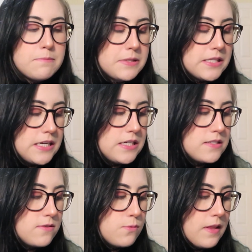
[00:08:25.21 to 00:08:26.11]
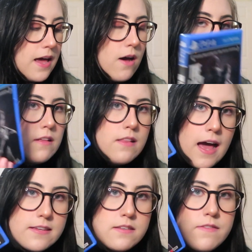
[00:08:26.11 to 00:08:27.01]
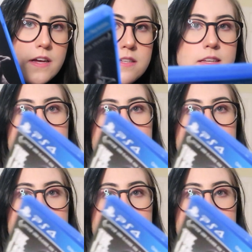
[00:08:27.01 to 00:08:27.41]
complete without The Last of Us?